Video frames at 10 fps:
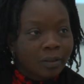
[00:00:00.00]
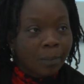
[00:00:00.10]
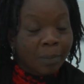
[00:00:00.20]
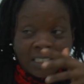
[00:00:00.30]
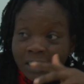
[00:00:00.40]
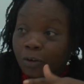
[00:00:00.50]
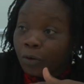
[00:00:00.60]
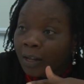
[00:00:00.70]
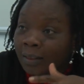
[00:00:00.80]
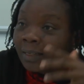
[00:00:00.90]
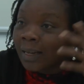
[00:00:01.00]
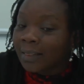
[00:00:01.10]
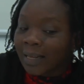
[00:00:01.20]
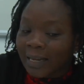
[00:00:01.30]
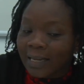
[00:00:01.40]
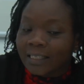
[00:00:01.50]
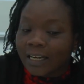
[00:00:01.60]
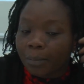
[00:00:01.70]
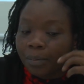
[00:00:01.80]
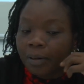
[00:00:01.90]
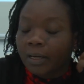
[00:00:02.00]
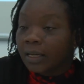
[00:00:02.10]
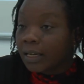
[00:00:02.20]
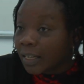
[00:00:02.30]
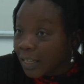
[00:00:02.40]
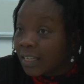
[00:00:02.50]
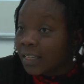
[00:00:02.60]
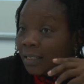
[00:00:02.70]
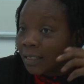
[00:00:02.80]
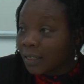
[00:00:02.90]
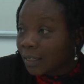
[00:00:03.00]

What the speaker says: the material that can then end up in